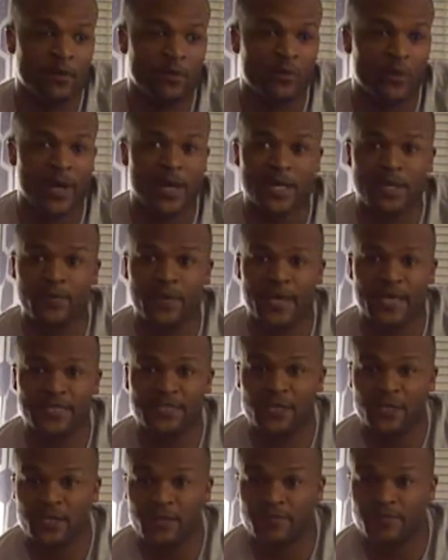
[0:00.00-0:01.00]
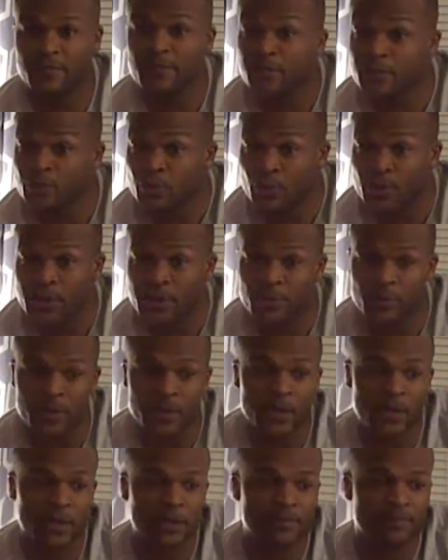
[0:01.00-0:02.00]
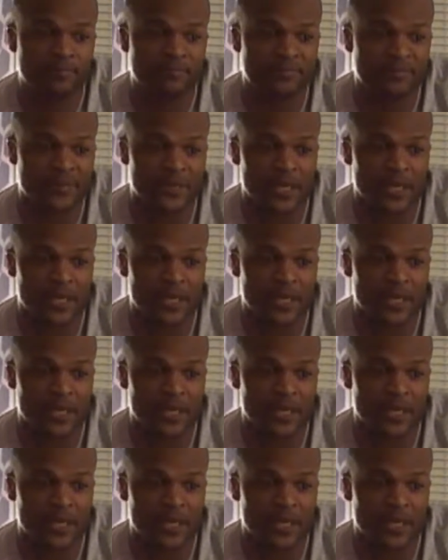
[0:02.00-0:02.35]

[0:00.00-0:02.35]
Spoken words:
Why you ask Daredevil number 20? Well,